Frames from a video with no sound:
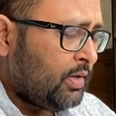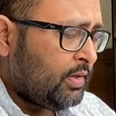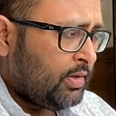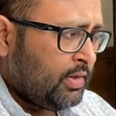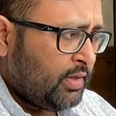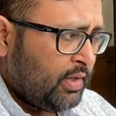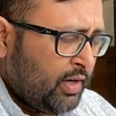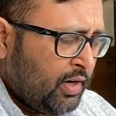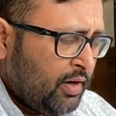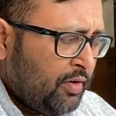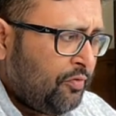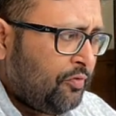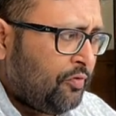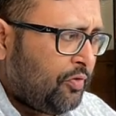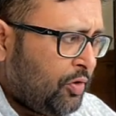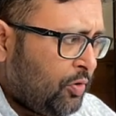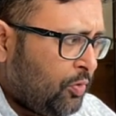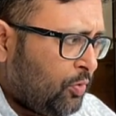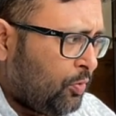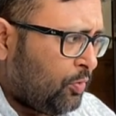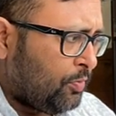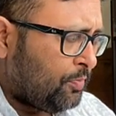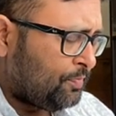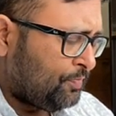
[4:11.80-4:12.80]
There are
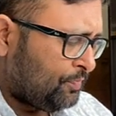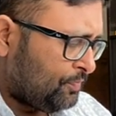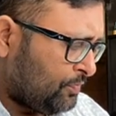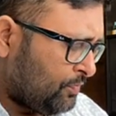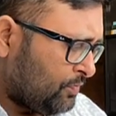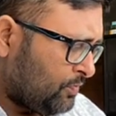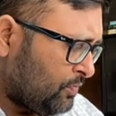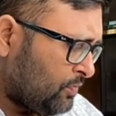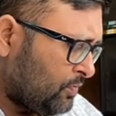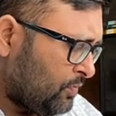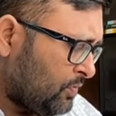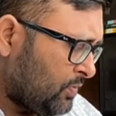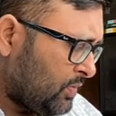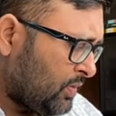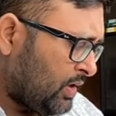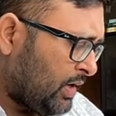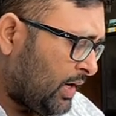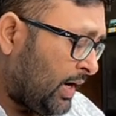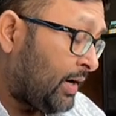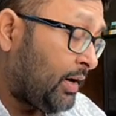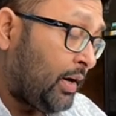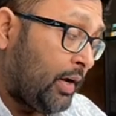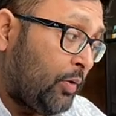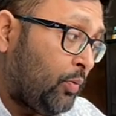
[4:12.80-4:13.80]
few,
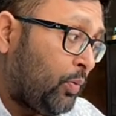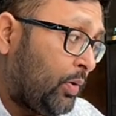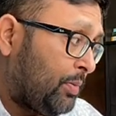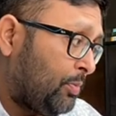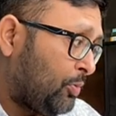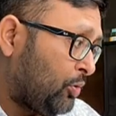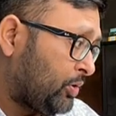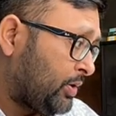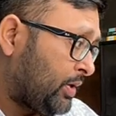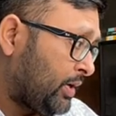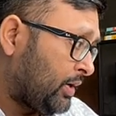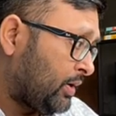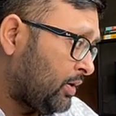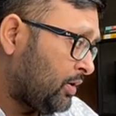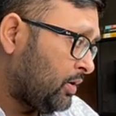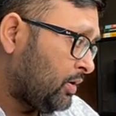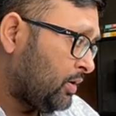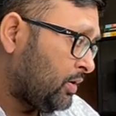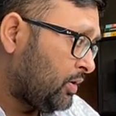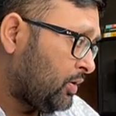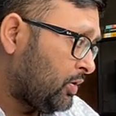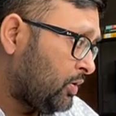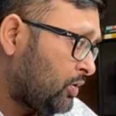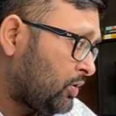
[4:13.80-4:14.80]
and one more thing.
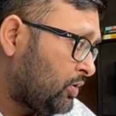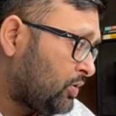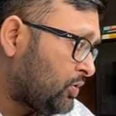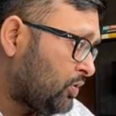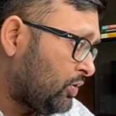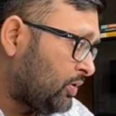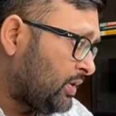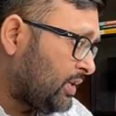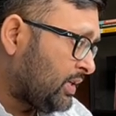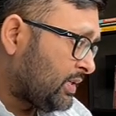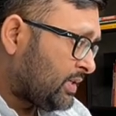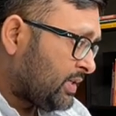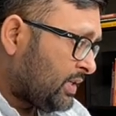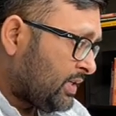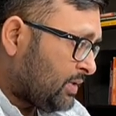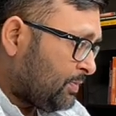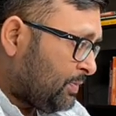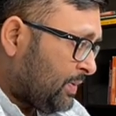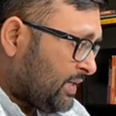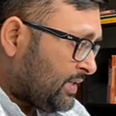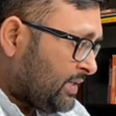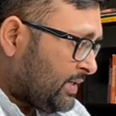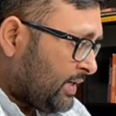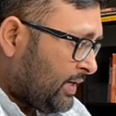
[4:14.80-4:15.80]
So this is
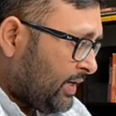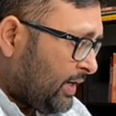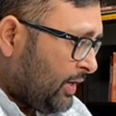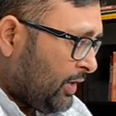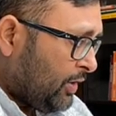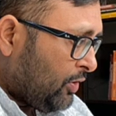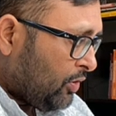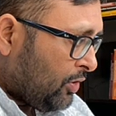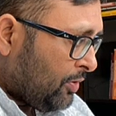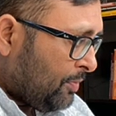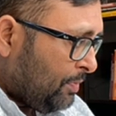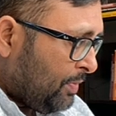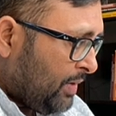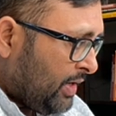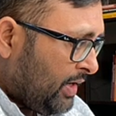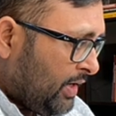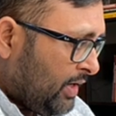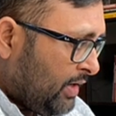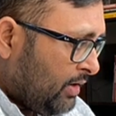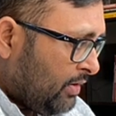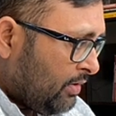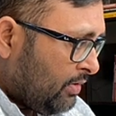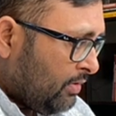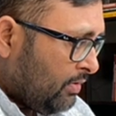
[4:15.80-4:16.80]
basically your
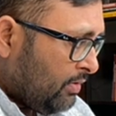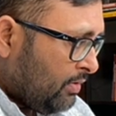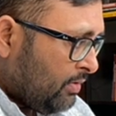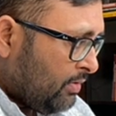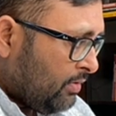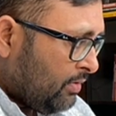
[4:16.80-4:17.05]
mean